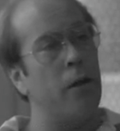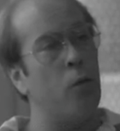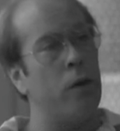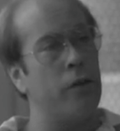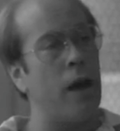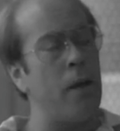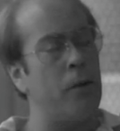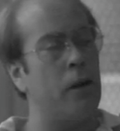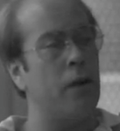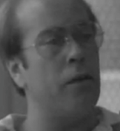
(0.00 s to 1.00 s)
What's
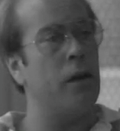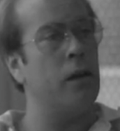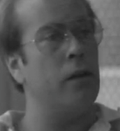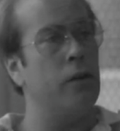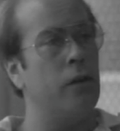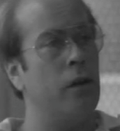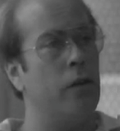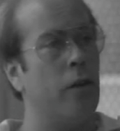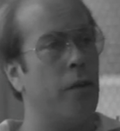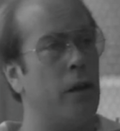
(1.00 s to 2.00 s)
happened, I think, is
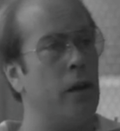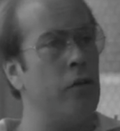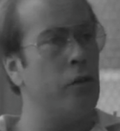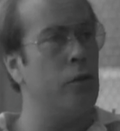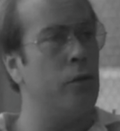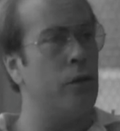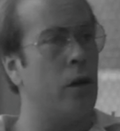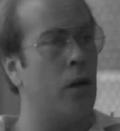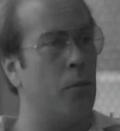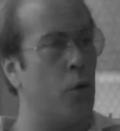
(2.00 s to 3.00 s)
that the issues
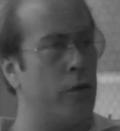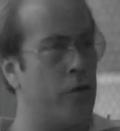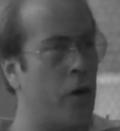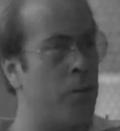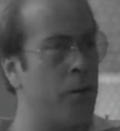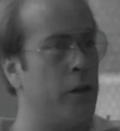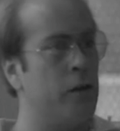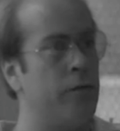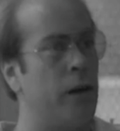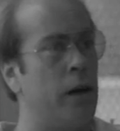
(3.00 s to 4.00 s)
are more sharply
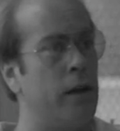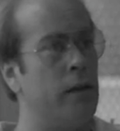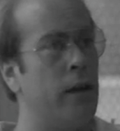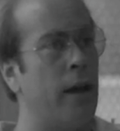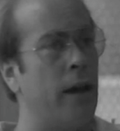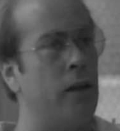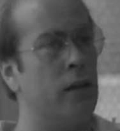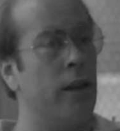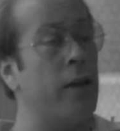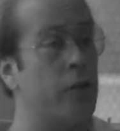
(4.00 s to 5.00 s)
defined
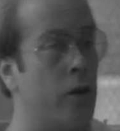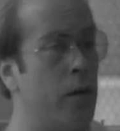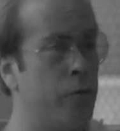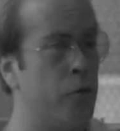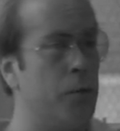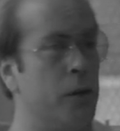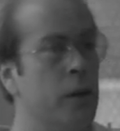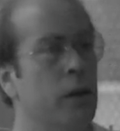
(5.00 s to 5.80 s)
and less comfortable.